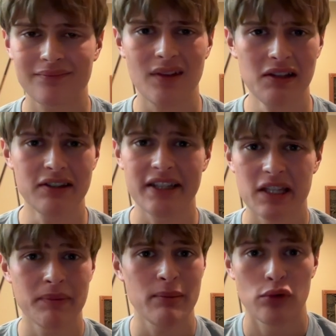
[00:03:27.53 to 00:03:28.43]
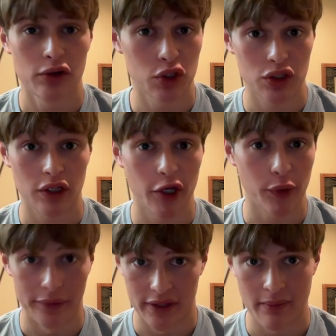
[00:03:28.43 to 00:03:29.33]
selecting people that are just going to
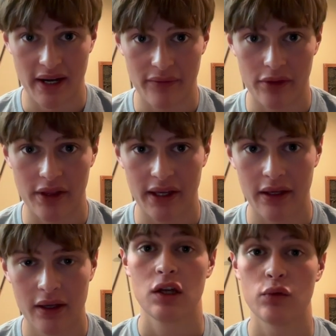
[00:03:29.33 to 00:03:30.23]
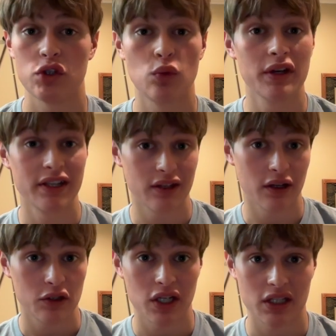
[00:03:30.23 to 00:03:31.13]
agree with him on everything, which we'll get into
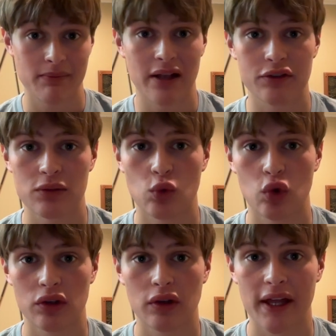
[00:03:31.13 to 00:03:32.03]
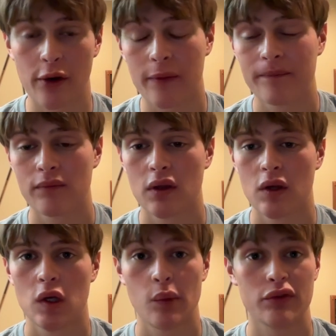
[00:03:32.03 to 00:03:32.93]
checks and balances more a little later
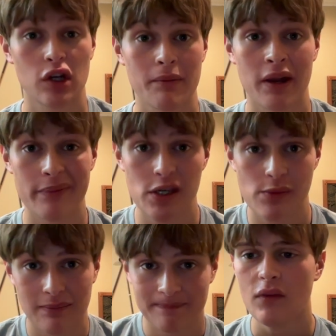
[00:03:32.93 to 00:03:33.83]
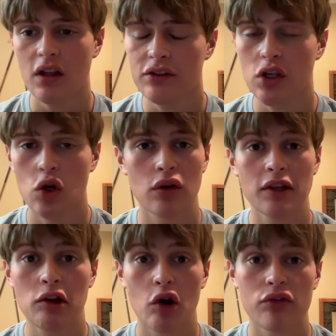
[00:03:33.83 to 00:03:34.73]
when we talk about impeachment. So a
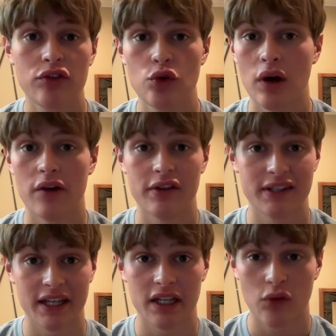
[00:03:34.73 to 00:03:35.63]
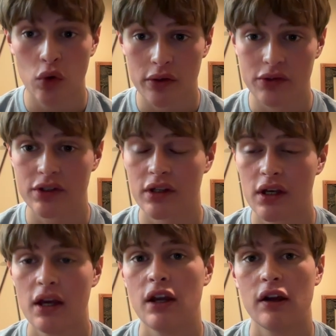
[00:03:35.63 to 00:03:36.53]
little overview of executive orders.
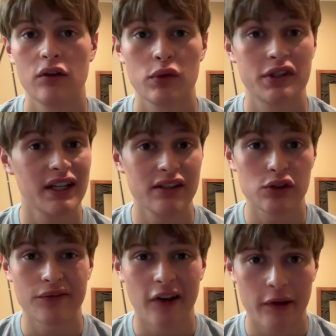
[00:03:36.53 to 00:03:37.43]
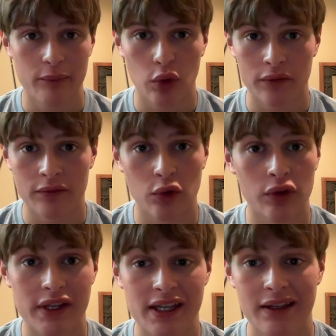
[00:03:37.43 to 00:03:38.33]
Once again, these are very important for
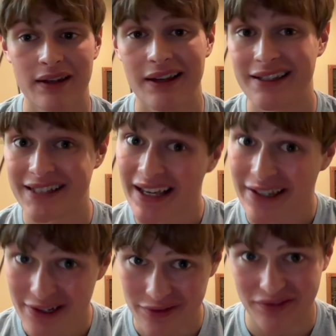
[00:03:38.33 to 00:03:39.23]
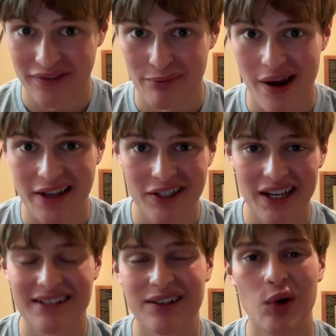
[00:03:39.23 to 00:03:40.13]
the executive branch
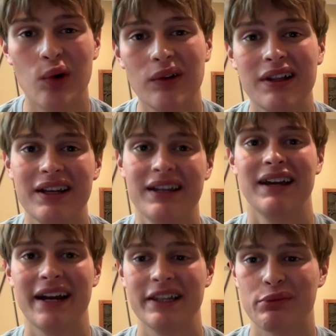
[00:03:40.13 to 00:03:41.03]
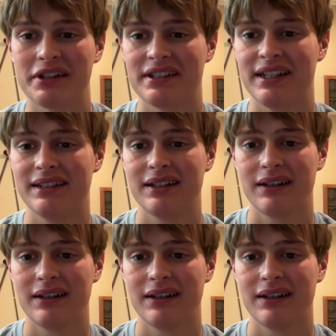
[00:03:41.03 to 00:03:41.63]
as a whole and the president.